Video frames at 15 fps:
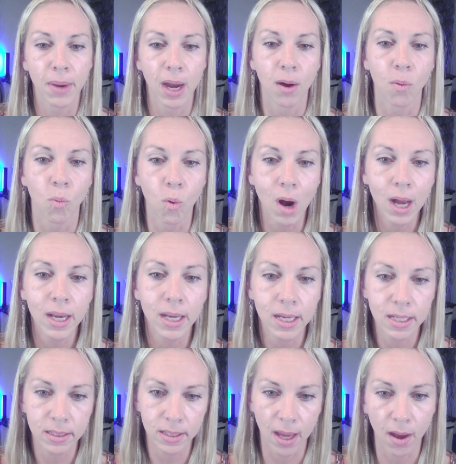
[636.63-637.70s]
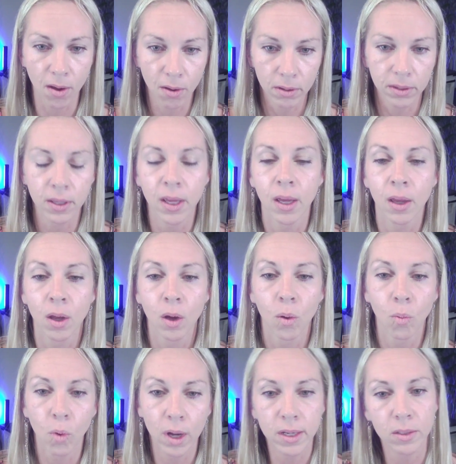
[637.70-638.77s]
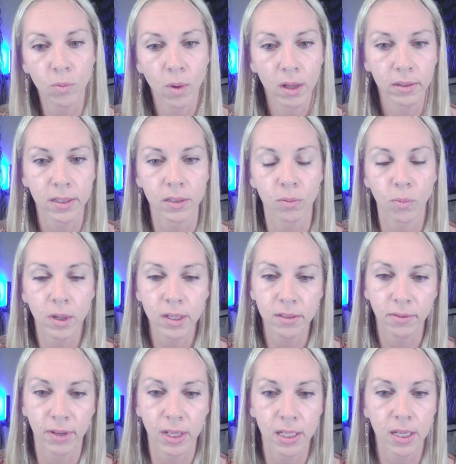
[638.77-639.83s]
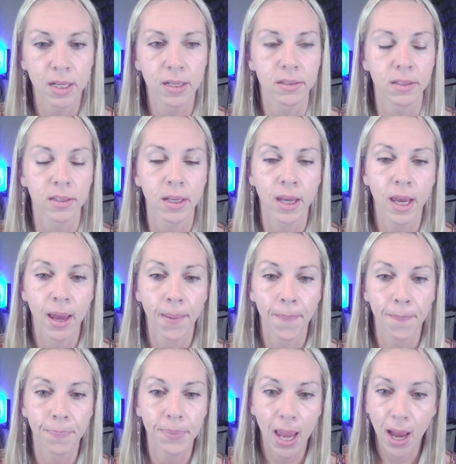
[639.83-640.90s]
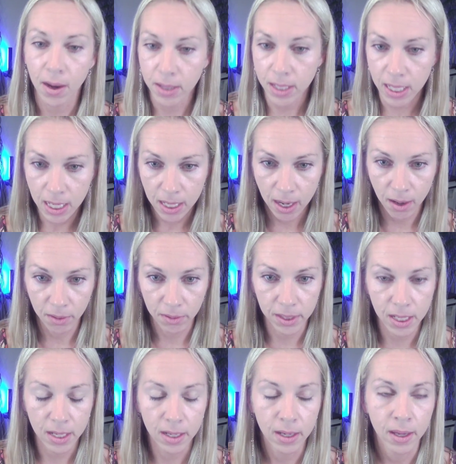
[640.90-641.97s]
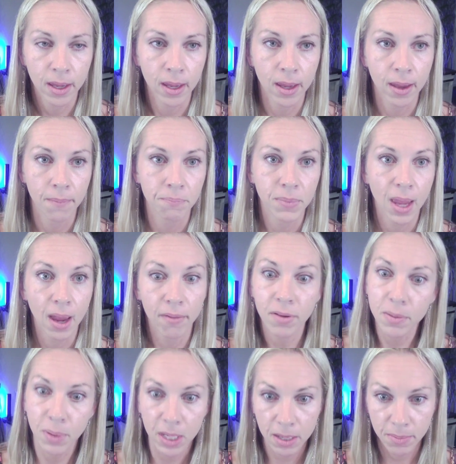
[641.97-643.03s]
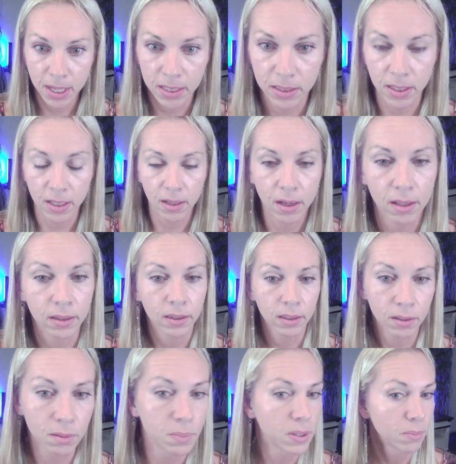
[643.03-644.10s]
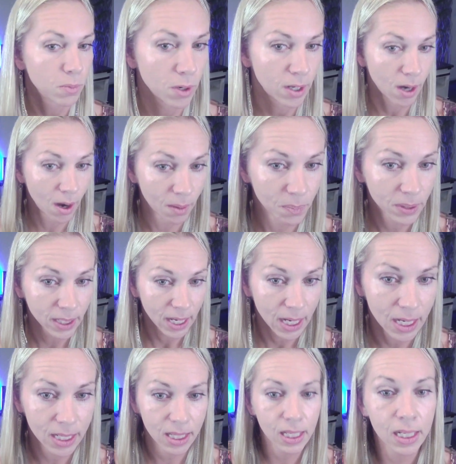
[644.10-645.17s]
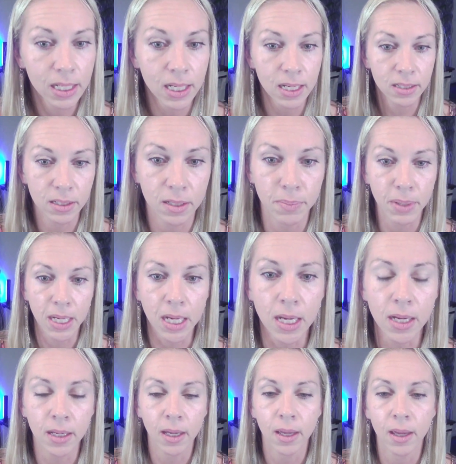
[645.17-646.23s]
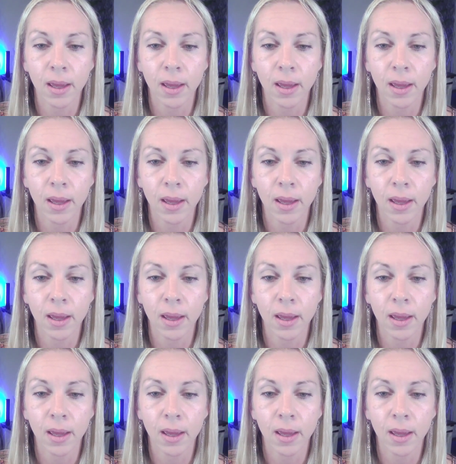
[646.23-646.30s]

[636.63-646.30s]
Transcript: about what is health, what is wellness, what is fitness, how to eat healthy. Everybody makes it a little bit more complicated than it needs to be.